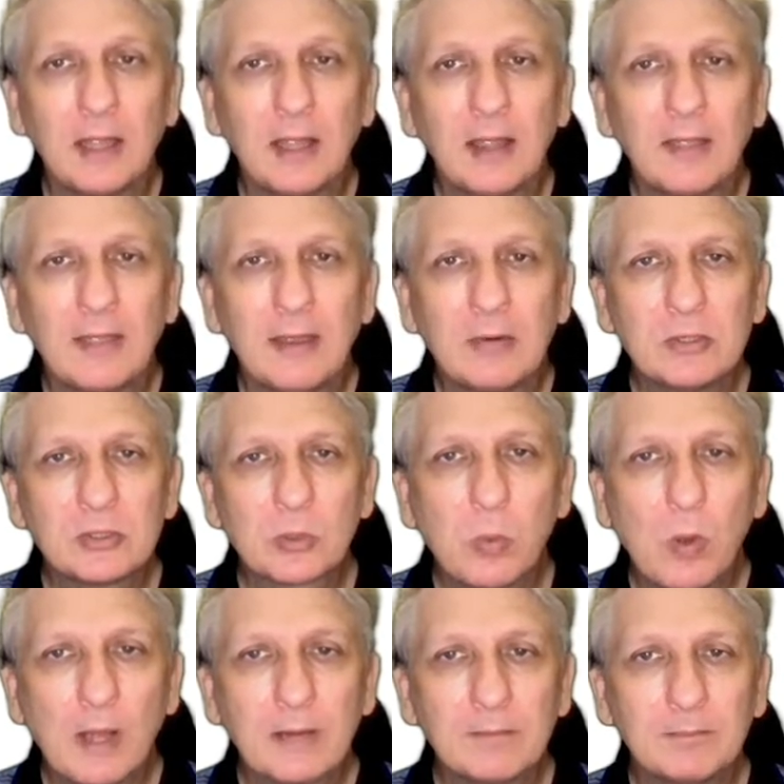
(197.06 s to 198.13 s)
there is
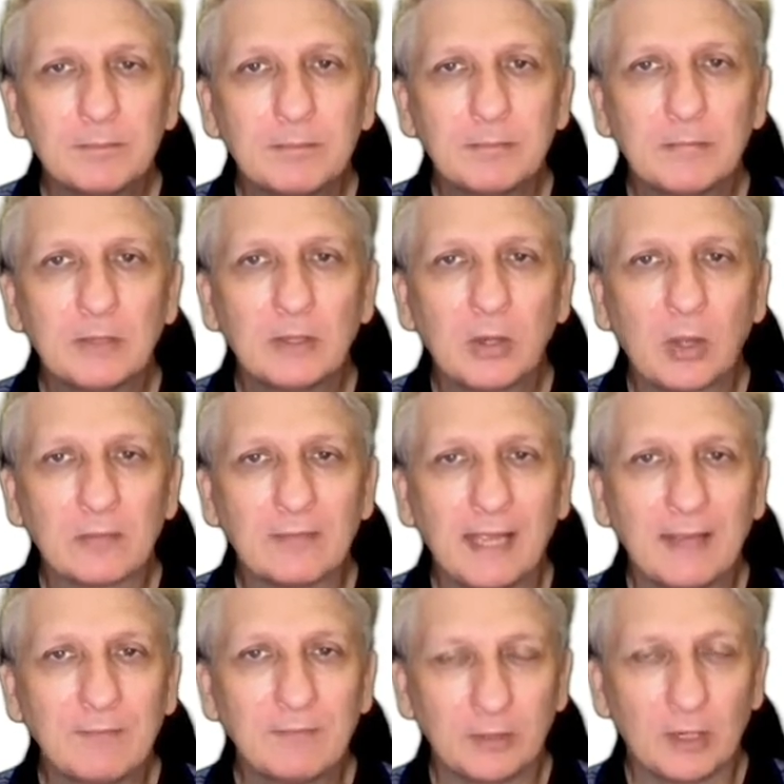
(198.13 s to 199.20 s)
quite a lot of
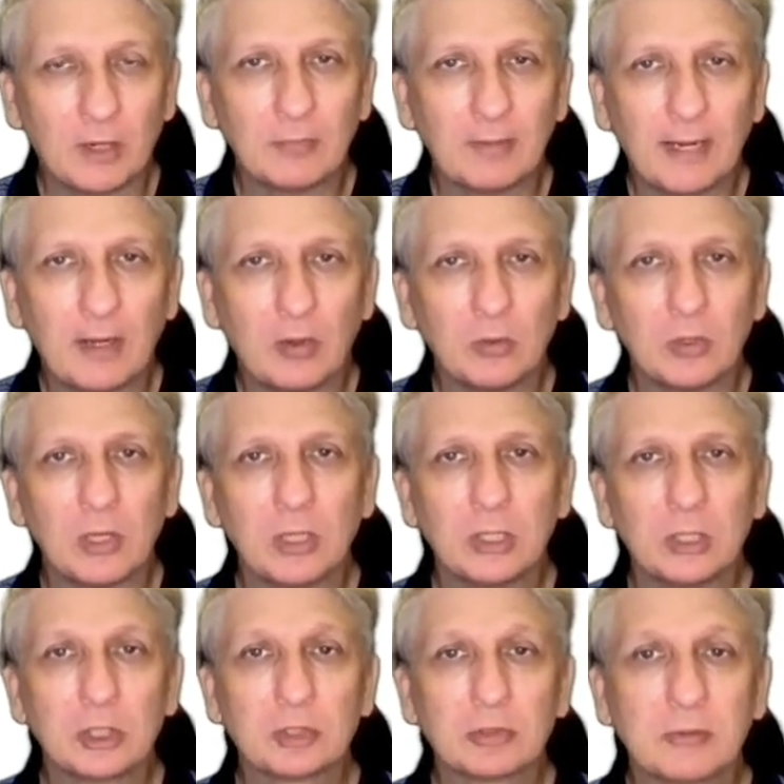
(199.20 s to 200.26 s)
effort around
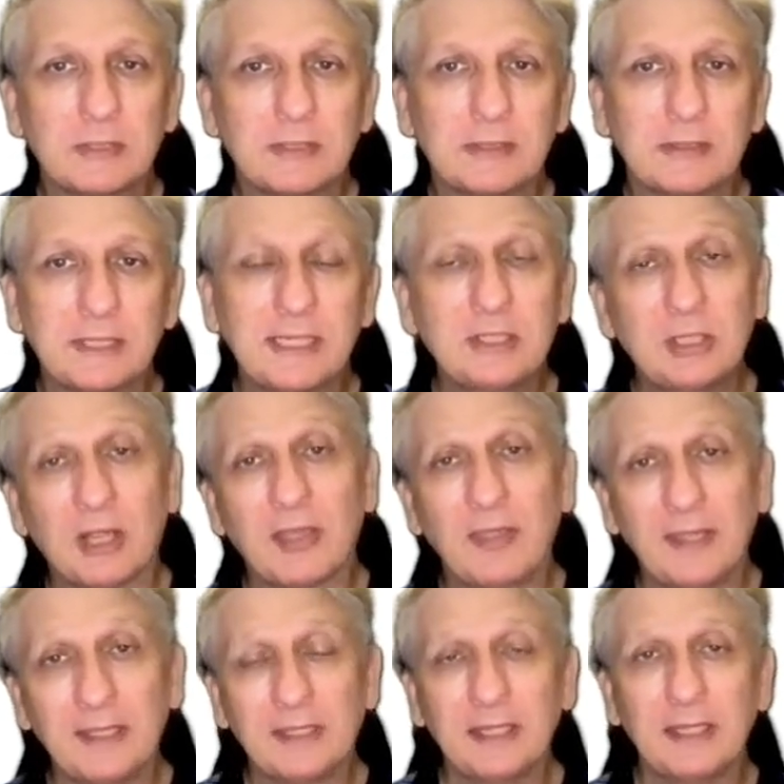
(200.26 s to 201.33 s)
strategic
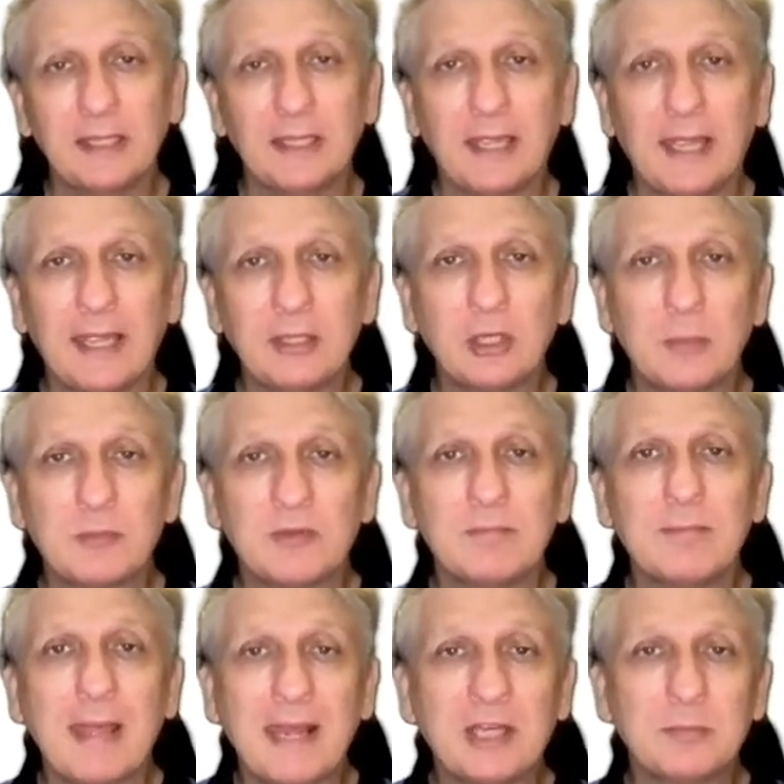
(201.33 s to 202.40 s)
thinking in terms of
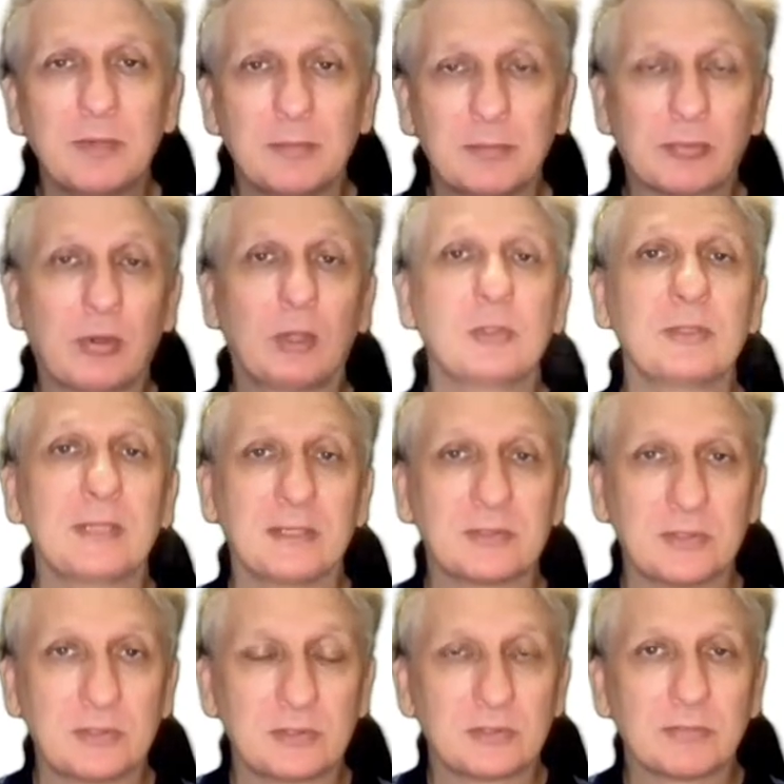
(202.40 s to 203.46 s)
management
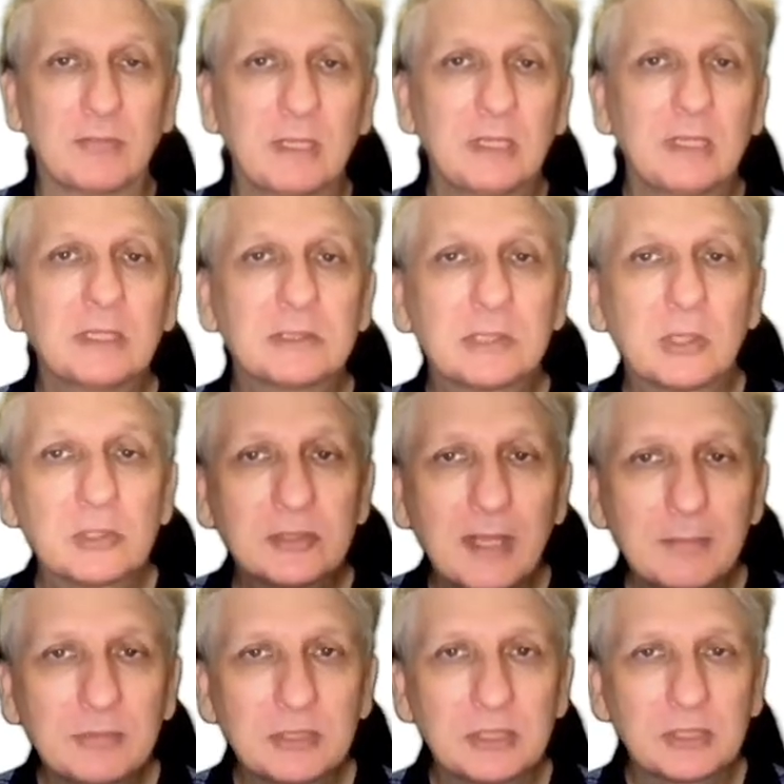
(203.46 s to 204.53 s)
processes. So
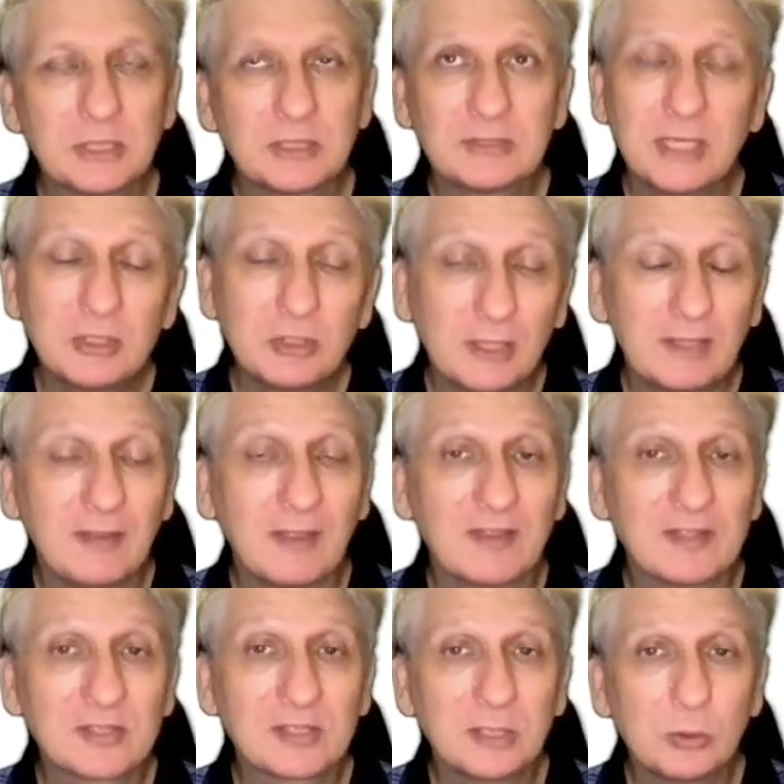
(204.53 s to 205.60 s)
essentially, they're the
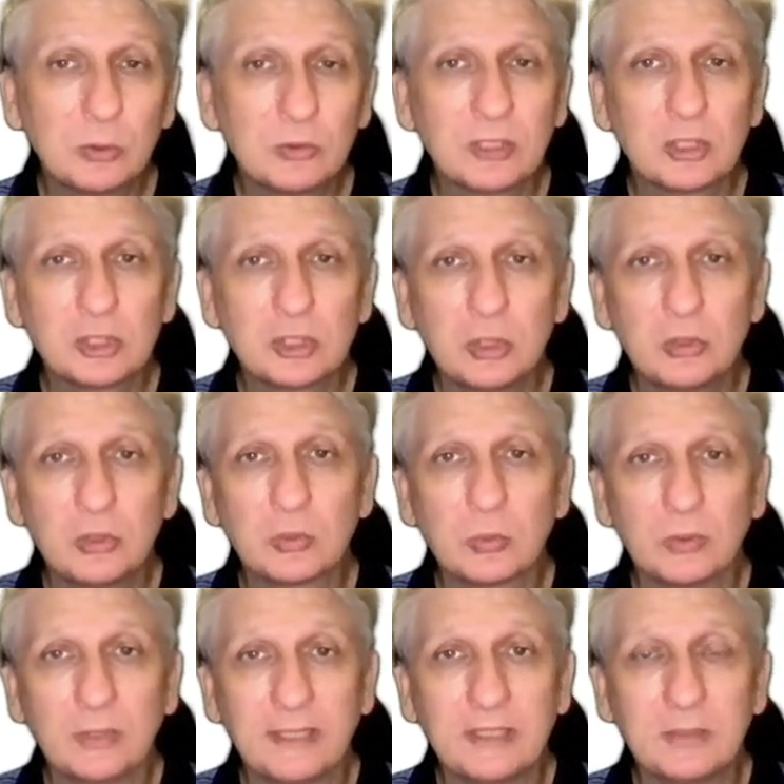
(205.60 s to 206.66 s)
skills that students will
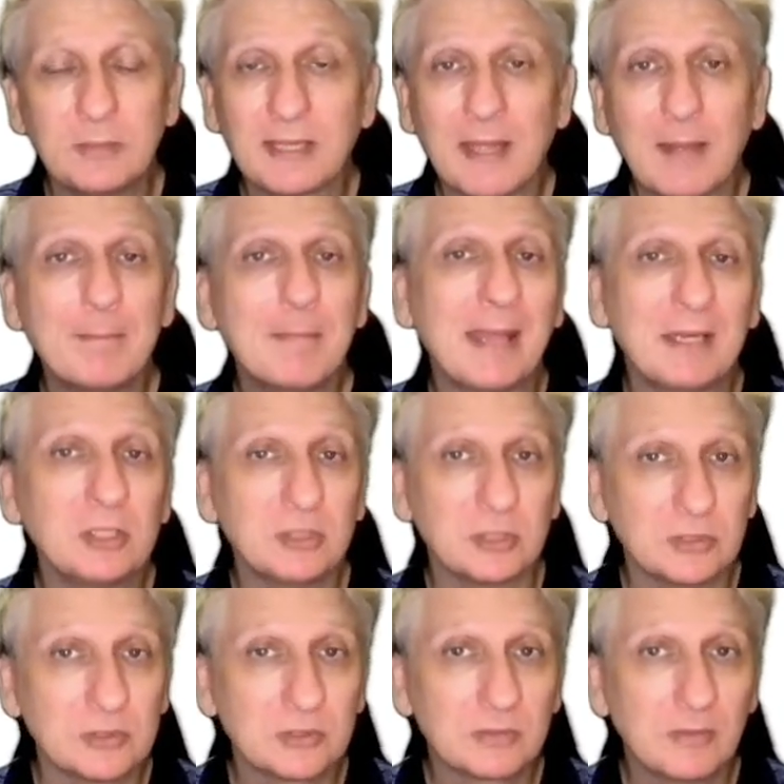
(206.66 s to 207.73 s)
need to become
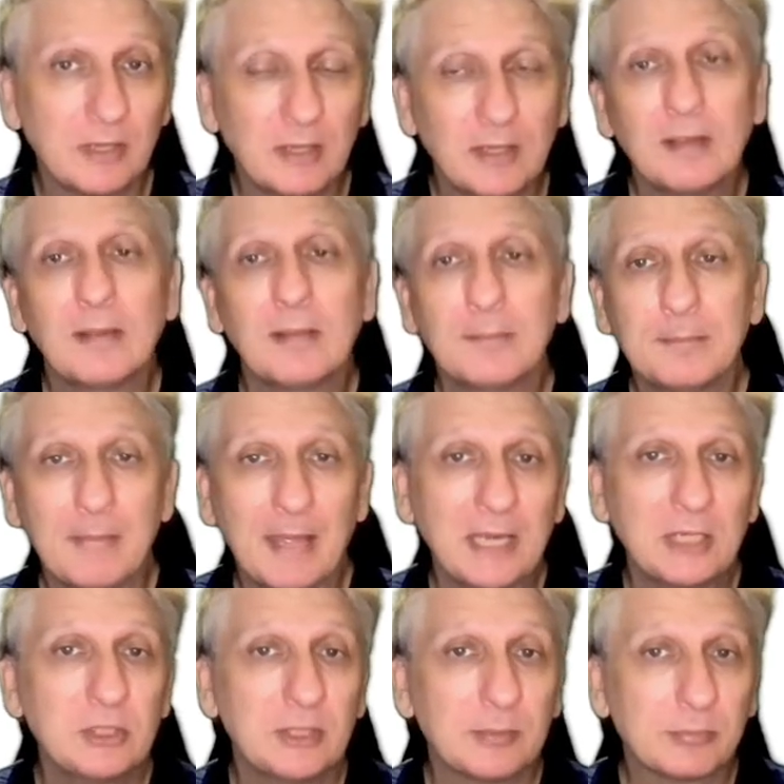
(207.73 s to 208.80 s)
managers
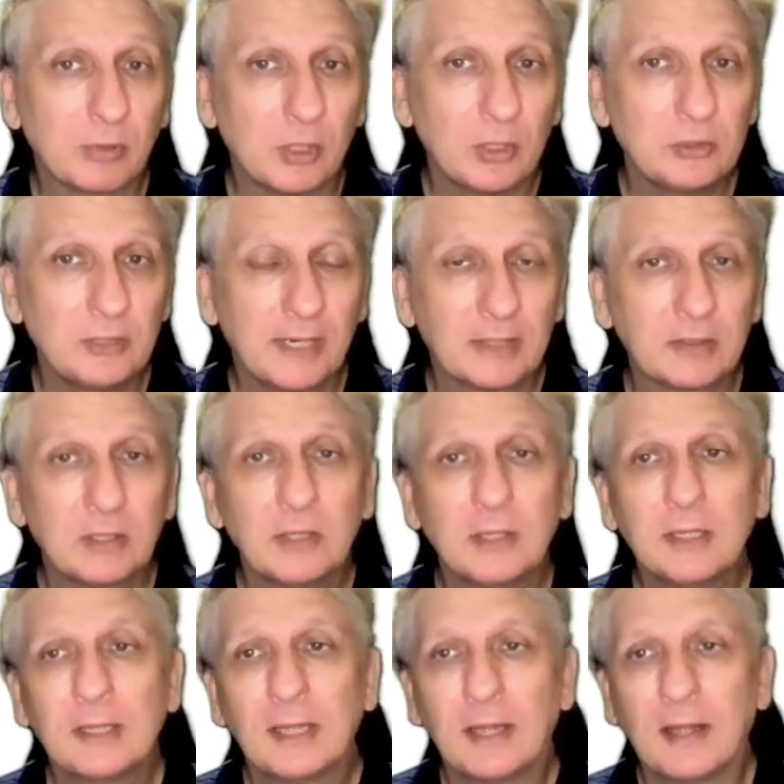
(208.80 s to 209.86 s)
managing a project,
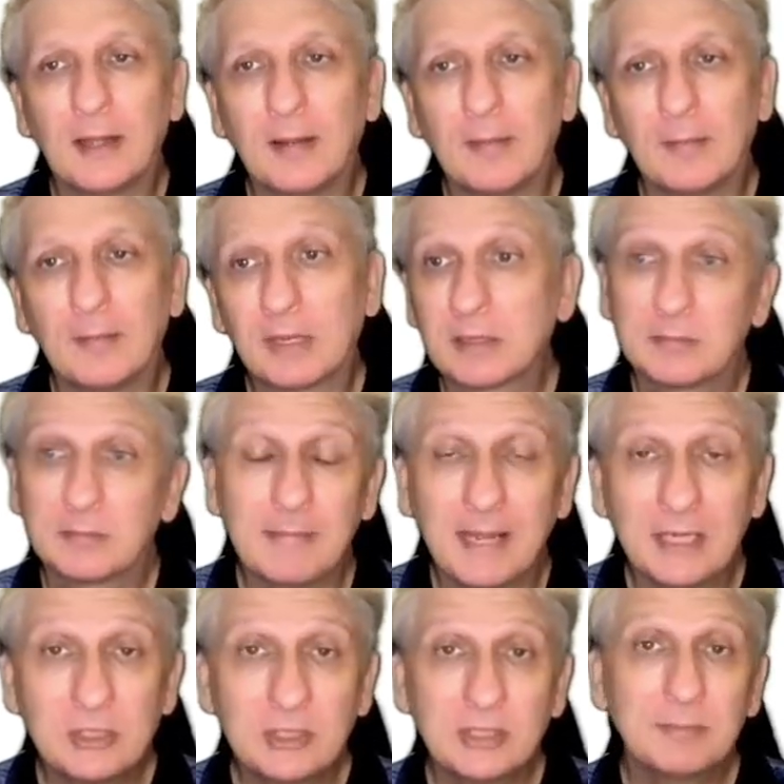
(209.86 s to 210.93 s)
um,
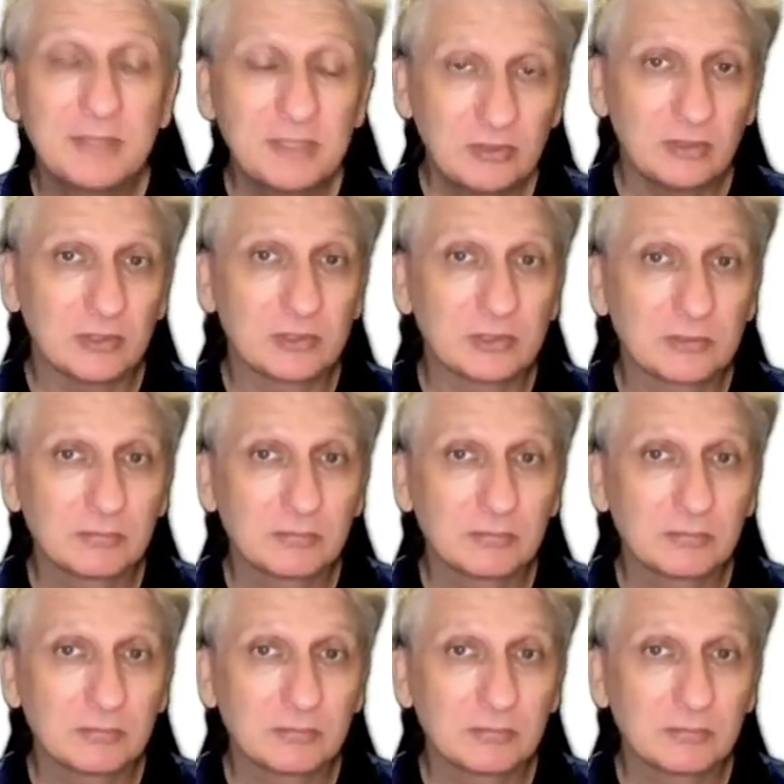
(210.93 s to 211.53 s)
managing a business.